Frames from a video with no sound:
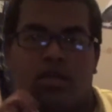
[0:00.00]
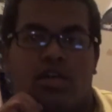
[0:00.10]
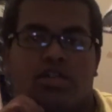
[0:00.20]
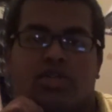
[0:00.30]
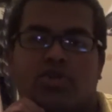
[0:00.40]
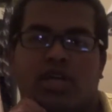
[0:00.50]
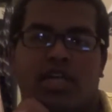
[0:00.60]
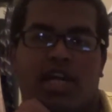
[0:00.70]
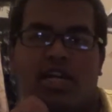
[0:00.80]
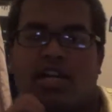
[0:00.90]
Straight
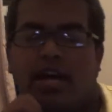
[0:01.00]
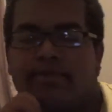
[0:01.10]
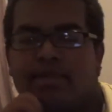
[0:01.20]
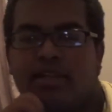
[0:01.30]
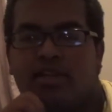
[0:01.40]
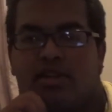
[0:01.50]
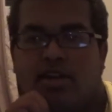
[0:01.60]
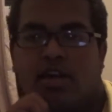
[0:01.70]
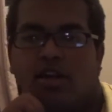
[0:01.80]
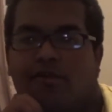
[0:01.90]
Outta Compton.
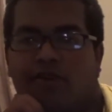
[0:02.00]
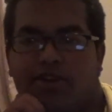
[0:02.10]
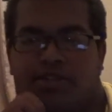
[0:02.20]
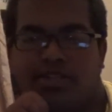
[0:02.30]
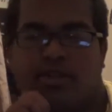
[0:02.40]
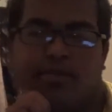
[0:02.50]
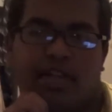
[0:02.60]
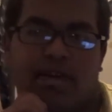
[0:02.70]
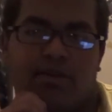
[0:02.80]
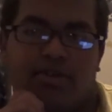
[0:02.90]
Hello folks, this is a
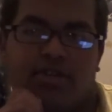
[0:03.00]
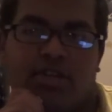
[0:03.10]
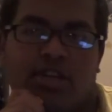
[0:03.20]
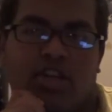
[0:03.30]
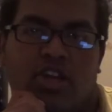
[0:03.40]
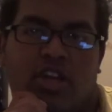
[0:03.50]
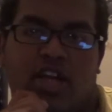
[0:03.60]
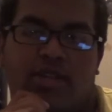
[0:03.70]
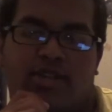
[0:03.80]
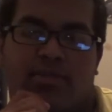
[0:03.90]
Black Weasel,
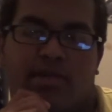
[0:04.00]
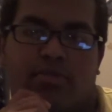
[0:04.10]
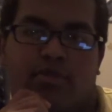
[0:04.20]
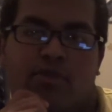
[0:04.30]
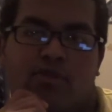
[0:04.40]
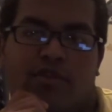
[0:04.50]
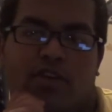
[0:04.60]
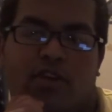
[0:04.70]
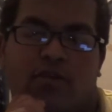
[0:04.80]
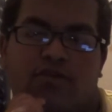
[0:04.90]
and this is my movie
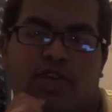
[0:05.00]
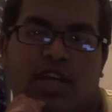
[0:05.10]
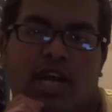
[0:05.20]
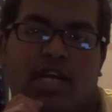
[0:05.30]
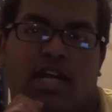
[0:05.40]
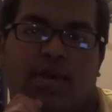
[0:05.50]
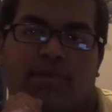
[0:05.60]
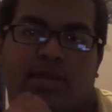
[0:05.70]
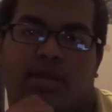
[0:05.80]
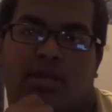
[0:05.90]
review of Straight Outta
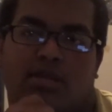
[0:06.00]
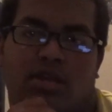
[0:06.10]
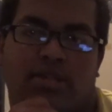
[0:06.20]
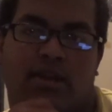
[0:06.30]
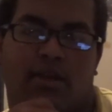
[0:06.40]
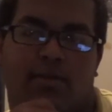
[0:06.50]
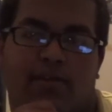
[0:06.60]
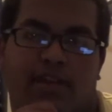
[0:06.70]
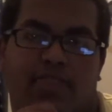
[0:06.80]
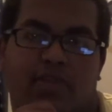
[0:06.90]
Compton. I saw that
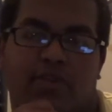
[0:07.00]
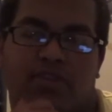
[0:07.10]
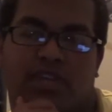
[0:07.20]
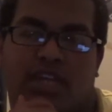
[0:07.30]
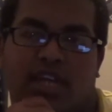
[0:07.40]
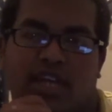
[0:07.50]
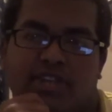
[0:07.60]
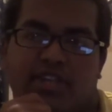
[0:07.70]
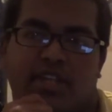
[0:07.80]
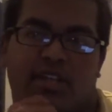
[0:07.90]
movie on Thursday
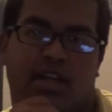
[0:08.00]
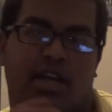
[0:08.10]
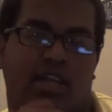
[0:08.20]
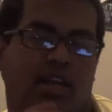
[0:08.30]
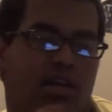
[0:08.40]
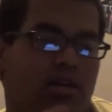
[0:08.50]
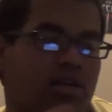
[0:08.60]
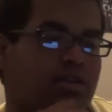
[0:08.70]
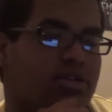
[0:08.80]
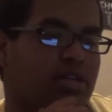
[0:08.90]
at 10 o'clock at night
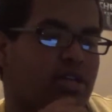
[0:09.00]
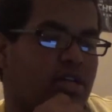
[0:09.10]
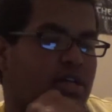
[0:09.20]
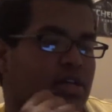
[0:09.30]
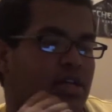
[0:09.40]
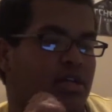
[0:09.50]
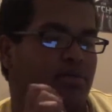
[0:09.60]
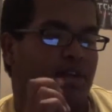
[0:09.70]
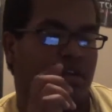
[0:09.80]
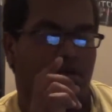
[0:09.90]
because me and the